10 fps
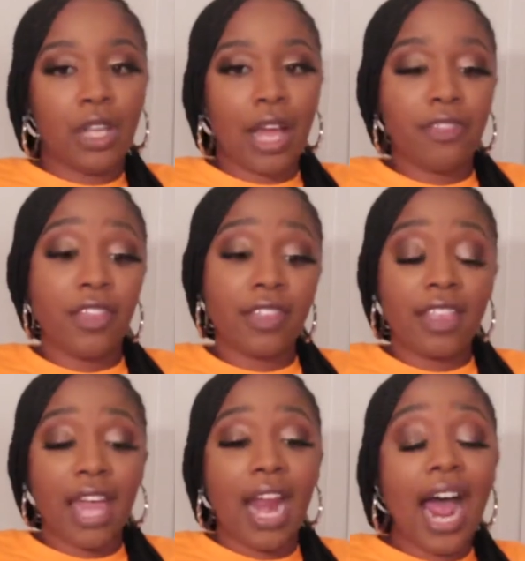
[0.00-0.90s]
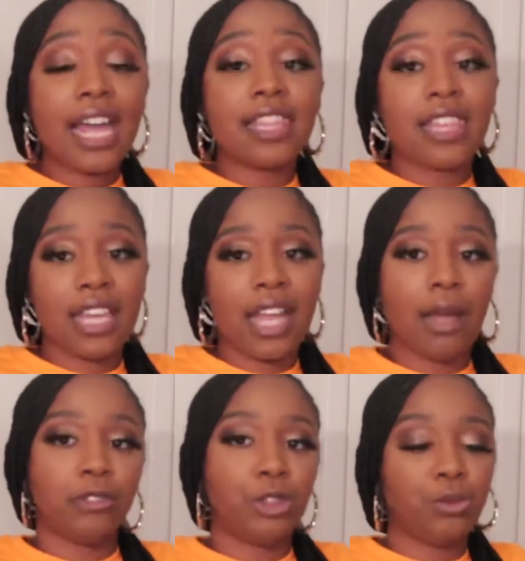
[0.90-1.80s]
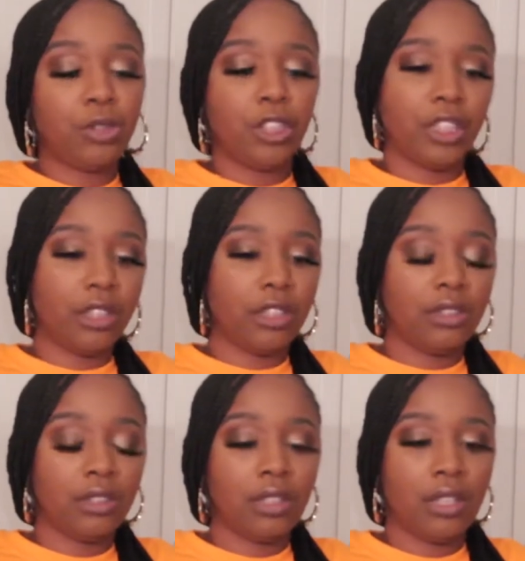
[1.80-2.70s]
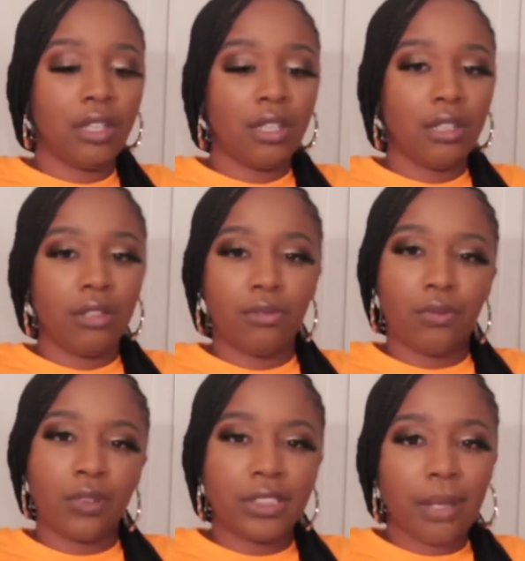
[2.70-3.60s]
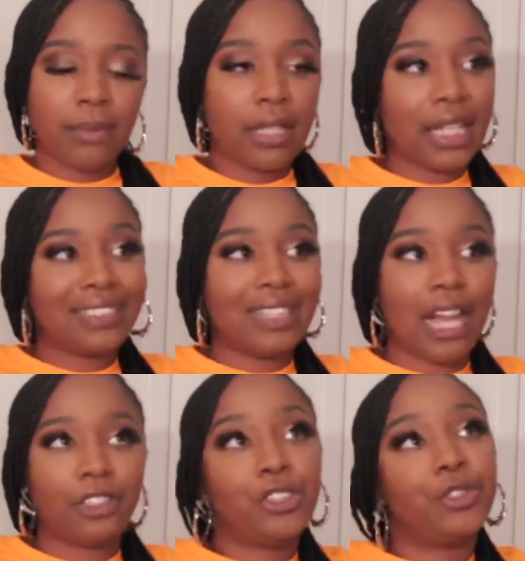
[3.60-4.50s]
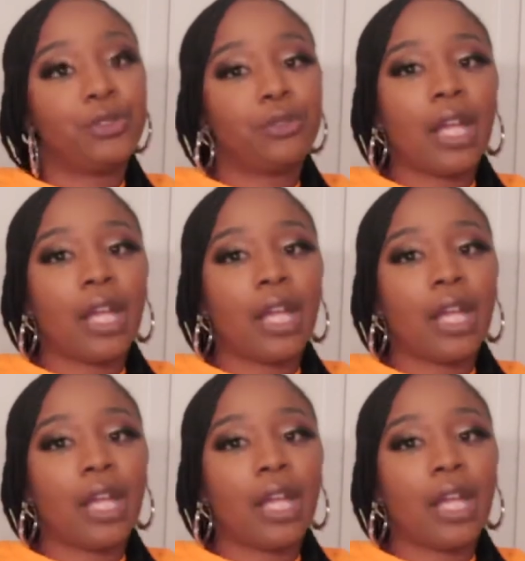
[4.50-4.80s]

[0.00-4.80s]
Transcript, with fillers: I think that I think I'm too good for something that's not true.